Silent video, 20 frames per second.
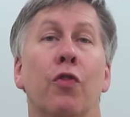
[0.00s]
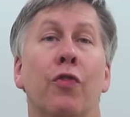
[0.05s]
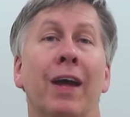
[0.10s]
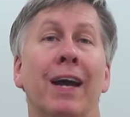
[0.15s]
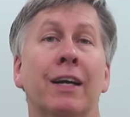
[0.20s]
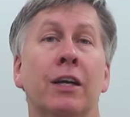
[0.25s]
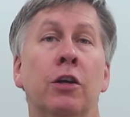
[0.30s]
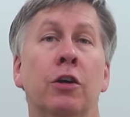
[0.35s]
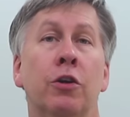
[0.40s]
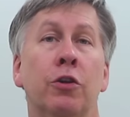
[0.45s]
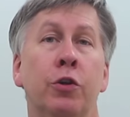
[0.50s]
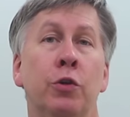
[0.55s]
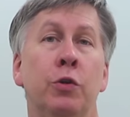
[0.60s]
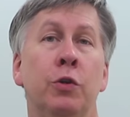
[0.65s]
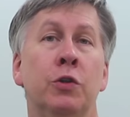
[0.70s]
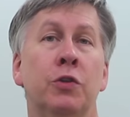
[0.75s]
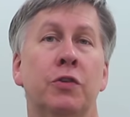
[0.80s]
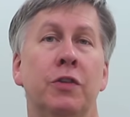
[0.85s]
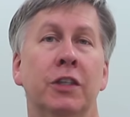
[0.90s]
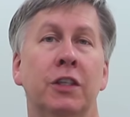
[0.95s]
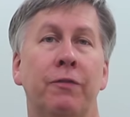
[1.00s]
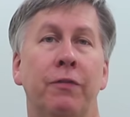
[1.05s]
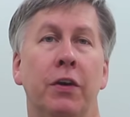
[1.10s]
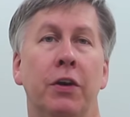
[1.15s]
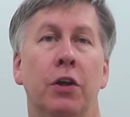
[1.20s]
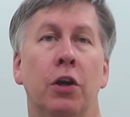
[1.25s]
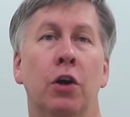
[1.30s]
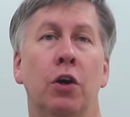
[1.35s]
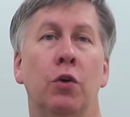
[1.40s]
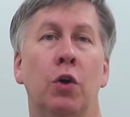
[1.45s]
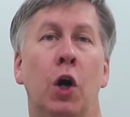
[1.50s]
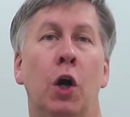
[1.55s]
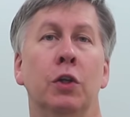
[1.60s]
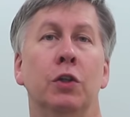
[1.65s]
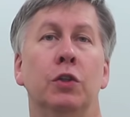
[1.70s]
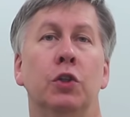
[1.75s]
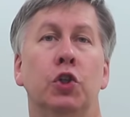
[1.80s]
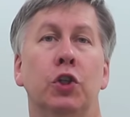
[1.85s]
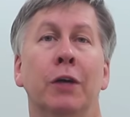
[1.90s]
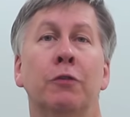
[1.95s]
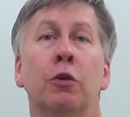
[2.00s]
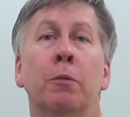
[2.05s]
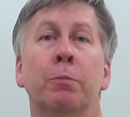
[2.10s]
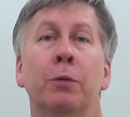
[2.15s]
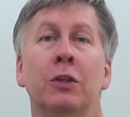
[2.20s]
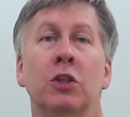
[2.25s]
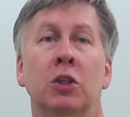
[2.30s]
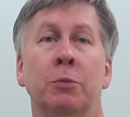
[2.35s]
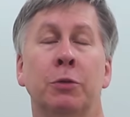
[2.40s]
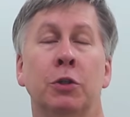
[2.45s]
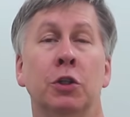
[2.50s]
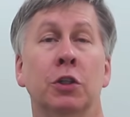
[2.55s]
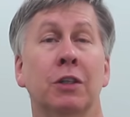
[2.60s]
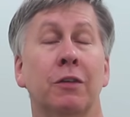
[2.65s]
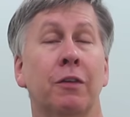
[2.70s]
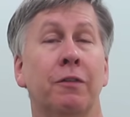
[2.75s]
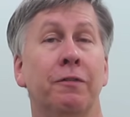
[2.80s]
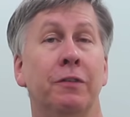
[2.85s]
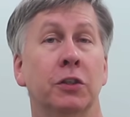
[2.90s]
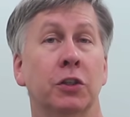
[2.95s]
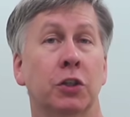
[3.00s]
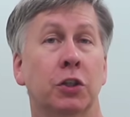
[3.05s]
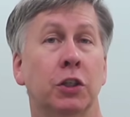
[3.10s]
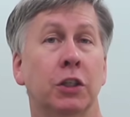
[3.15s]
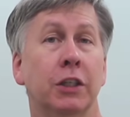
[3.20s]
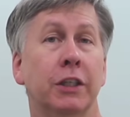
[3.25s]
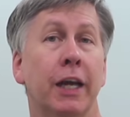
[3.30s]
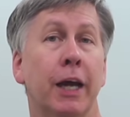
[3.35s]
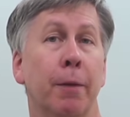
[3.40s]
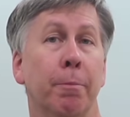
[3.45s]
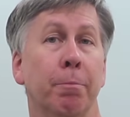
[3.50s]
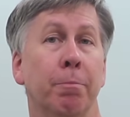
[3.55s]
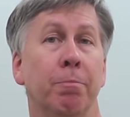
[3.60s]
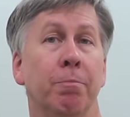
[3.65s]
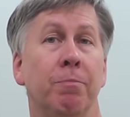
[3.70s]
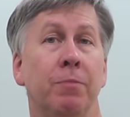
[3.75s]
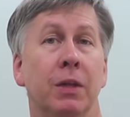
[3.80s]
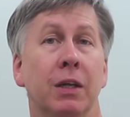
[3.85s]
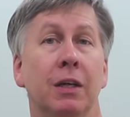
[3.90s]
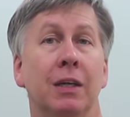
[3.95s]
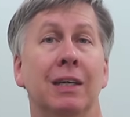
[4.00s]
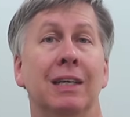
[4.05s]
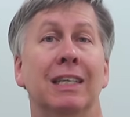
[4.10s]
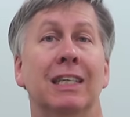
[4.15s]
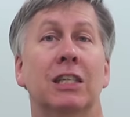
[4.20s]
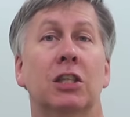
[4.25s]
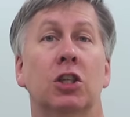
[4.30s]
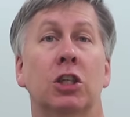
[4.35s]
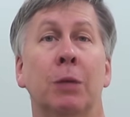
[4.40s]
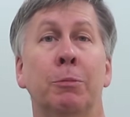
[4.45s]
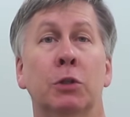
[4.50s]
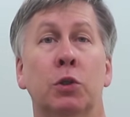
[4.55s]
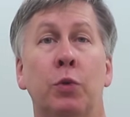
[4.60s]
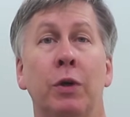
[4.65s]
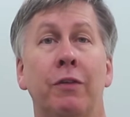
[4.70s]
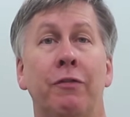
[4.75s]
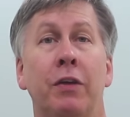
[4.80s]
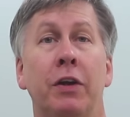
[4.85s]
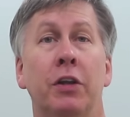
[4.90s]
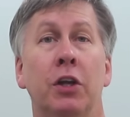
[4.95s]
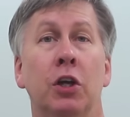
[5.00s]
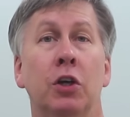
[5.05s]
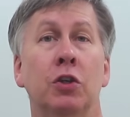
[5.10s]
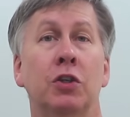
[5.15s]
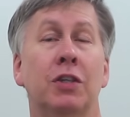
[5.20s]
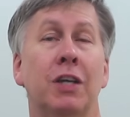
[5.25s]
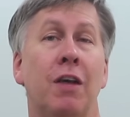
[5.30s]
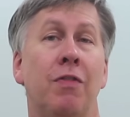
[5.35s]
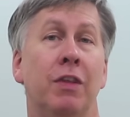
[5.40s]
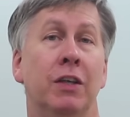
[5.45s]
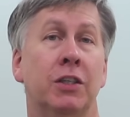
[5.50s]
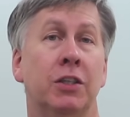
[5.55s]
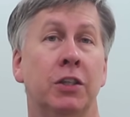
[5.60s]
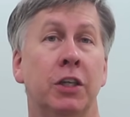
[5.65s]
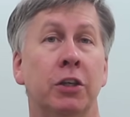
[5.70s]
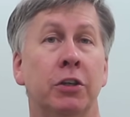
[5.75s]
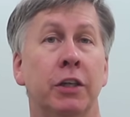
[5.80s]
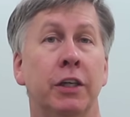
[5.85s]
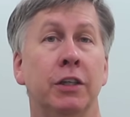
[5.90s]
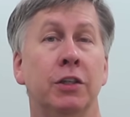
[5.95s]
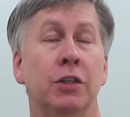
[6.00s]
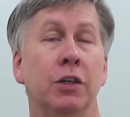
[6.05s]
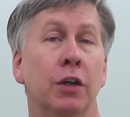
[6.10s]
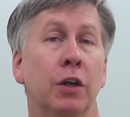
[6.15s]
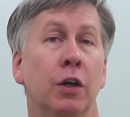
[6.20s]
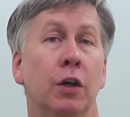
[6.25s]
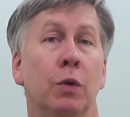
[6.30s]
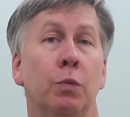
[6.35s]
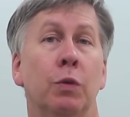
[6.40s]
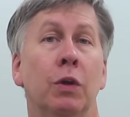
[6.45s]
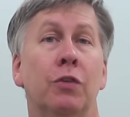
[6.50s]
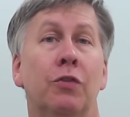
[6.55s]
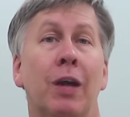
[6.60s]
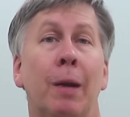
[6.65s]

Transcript: That concludes this video on general principles of the physical exam. Subsequent videos in this series will